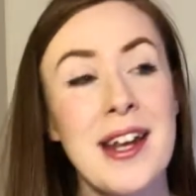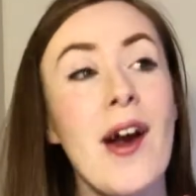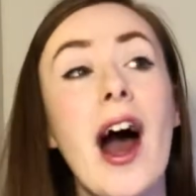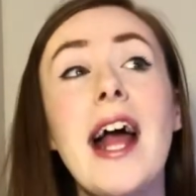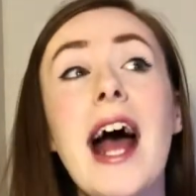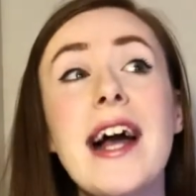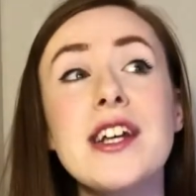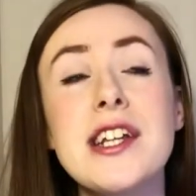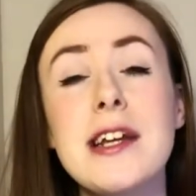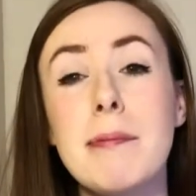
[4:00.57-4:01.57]
Now, I
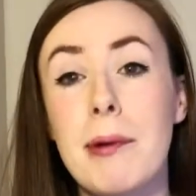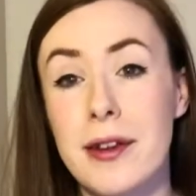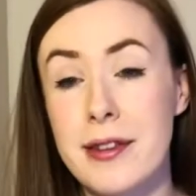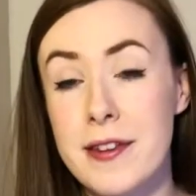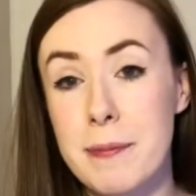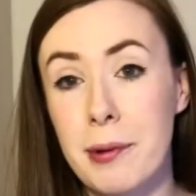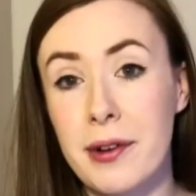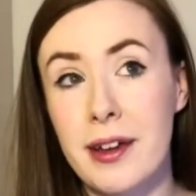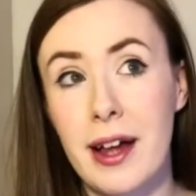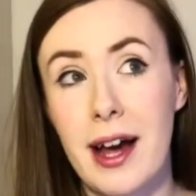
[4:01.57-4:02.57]
actually bought this
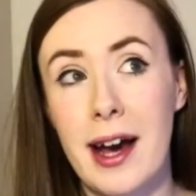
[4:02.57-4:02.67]
book